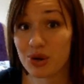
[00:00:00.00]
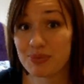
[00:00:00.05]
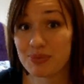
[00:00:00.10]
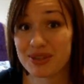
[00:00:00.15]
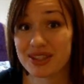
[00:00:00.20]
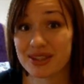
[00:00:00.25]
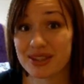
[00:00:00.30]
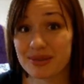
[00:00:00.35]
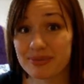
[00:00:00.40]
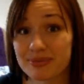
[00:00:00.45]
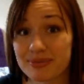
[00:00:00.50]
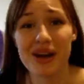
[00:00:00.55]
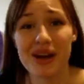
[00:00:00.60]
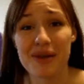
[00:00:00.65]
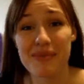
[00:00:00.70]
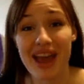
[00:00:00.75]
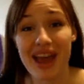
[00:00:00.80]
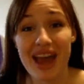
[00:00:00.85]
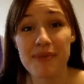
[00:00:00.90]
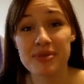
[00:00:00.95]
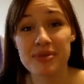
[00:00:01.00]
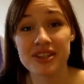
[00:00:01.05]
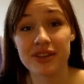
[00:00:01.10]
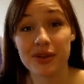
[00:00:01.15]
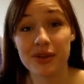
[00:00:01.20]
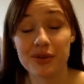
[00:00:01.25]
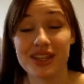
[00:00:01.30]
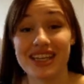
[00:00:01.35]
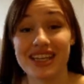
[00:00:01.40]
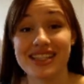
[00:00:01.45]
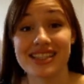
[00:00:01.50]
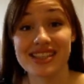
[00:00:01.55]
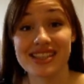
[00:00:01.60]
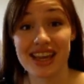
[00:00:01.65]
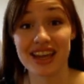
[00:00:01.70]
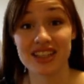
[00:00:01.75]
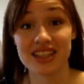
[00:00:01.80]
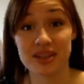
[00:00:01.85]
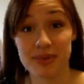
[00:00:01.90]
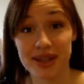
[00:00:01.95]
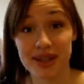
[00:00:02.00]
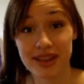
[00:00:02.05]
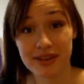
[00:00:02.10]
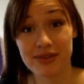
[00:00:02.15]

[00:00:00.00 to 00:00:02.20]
Whoops. But I'm absolutely psyched to